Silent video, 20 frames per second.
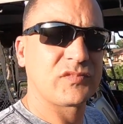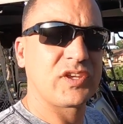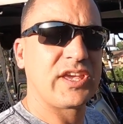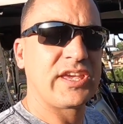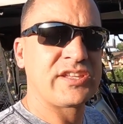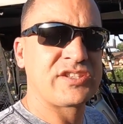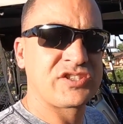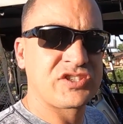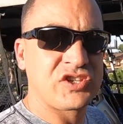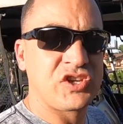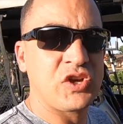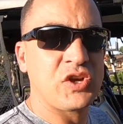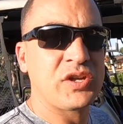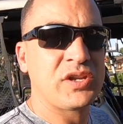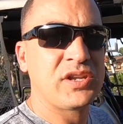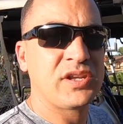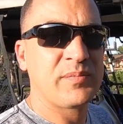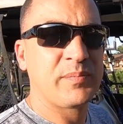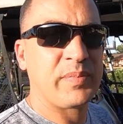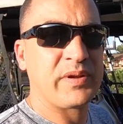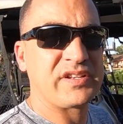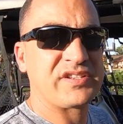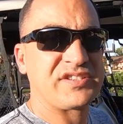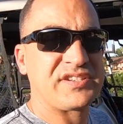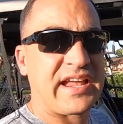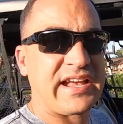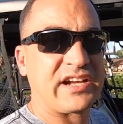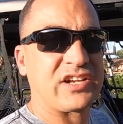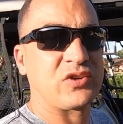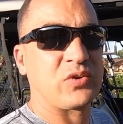it's good, but it's
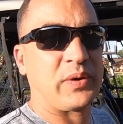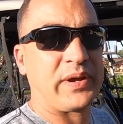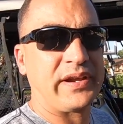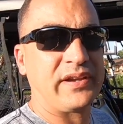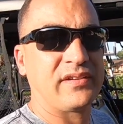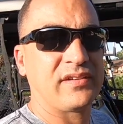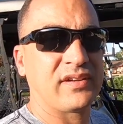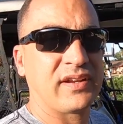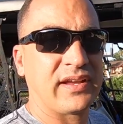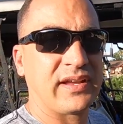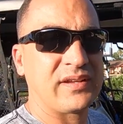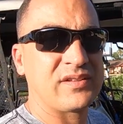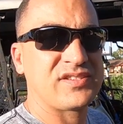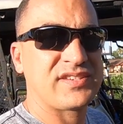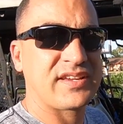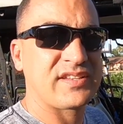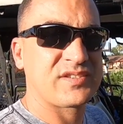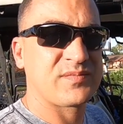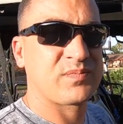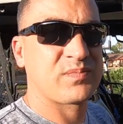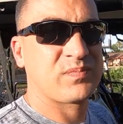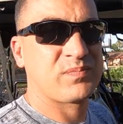not great. I'd say it's